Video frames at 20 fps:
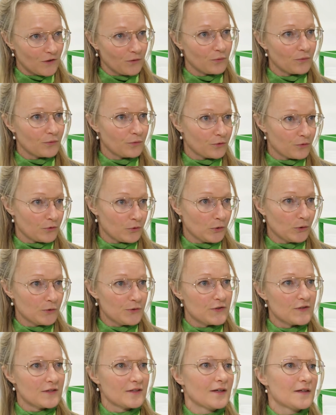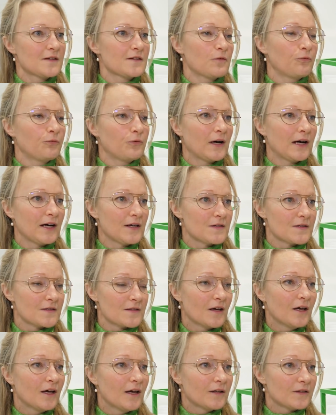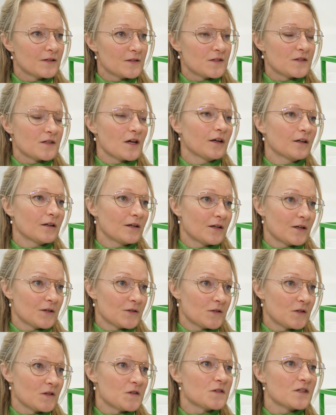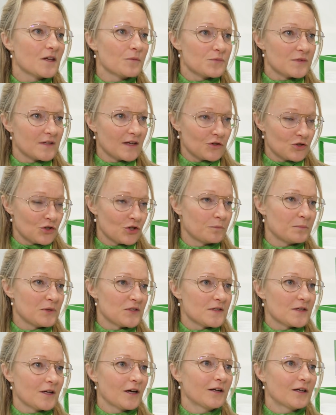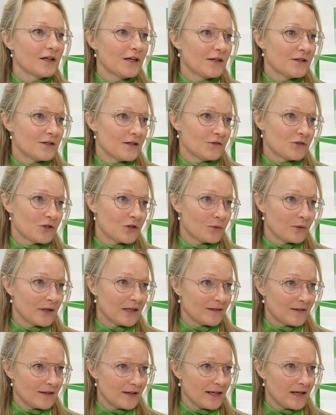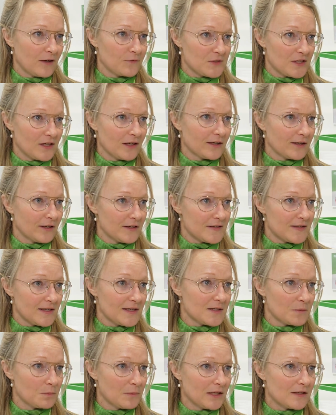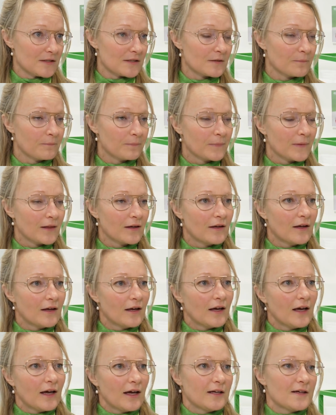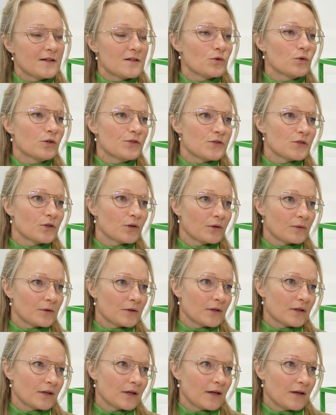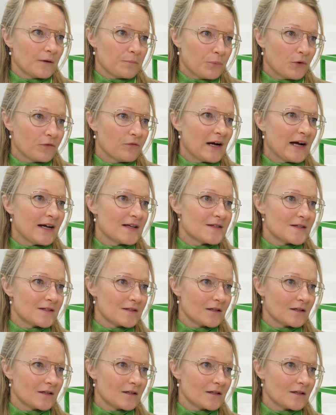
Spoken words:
or rules that defines the systems that should be studied during the life cycle assessment. And it also provides